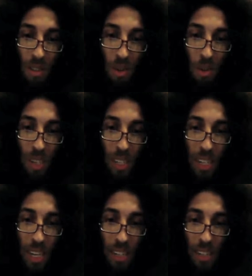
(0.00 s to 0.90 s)

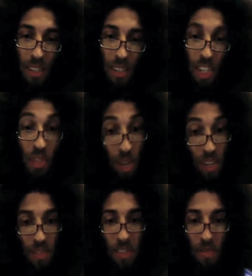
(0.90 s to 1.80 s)
29th
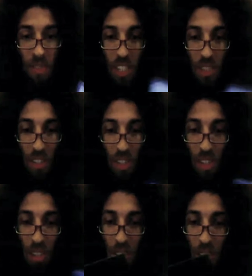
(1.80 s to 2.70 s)
Israel Film Festival.